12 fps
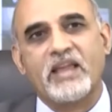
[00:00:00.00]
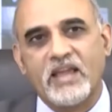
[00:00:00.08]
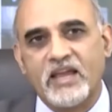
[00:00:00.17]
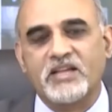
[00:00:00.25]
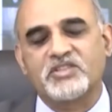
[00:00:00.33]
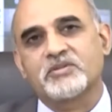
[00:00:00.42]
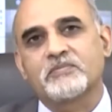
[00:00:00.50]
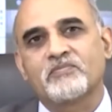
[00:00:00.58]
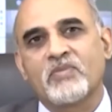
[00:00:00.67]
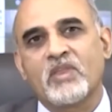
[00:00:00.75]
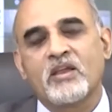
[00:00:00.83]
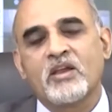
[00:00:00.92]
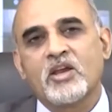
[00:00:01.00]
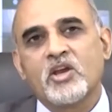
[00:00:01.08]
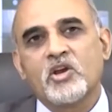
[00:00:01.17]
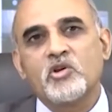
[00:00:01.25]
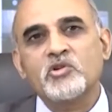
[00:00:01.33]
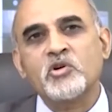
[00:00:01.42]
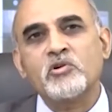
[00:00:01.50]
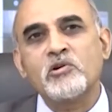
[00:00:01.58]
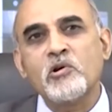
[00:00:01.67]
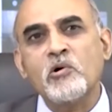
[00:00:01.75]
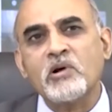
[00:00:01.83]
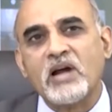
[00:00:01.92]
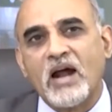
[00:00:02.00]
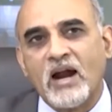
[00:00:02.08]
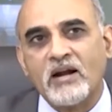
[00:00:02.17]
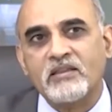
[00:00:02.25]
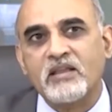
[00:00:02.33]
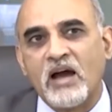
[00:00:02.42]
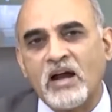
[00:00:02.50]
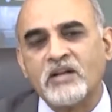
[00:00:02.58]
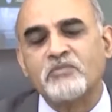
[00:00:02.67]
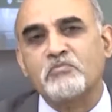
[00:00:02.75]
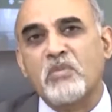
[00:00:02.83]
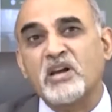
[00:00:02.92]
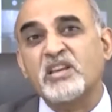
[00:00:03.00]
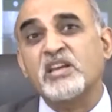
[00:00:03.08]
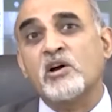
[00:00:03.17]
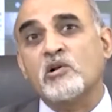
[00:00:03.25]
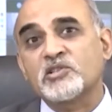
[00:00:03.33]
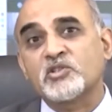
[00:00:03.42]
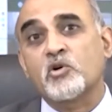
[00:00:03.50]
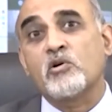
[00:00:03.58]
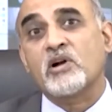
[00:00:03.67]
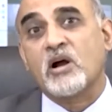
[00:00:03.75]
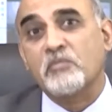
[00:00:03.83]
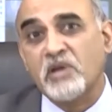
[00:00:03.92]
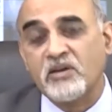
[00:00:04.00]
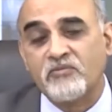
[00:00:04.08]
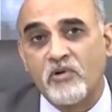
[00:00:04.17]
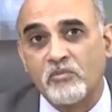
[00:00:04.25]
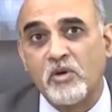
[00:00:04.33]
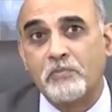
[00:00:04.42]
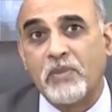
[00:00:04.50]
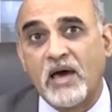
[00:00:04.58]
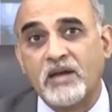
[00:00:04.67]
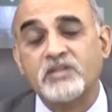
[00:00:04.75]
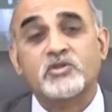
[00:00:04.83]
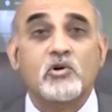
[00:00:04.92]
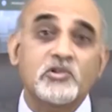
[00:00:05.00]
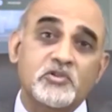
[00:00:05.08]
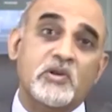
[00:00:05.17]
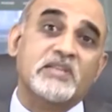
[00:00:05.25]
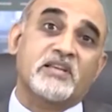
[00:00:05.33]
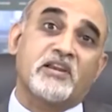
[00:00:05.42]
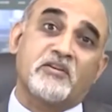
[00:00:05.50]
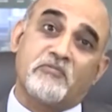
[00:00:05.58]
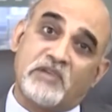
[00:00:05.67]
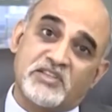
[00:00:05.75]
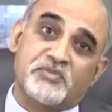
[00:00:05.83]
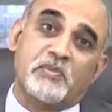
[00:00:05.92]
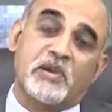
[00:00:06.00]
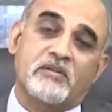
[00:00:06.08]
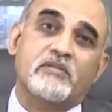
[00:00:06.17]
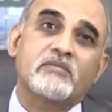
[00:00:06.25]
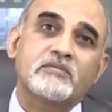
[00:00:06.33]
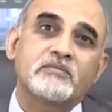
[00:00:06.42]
age, you should look at that money also coming from your parents also as an investment.